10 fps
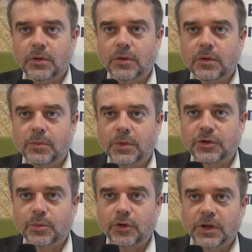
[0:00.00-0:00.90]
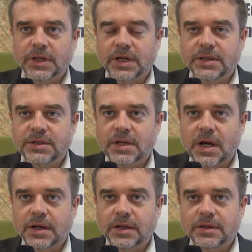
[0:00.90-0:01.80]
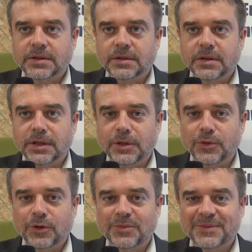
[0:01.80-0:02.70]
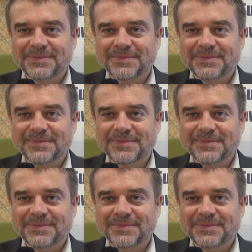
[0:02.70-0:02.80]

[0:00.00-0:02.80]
our metropolitan areas in Europe.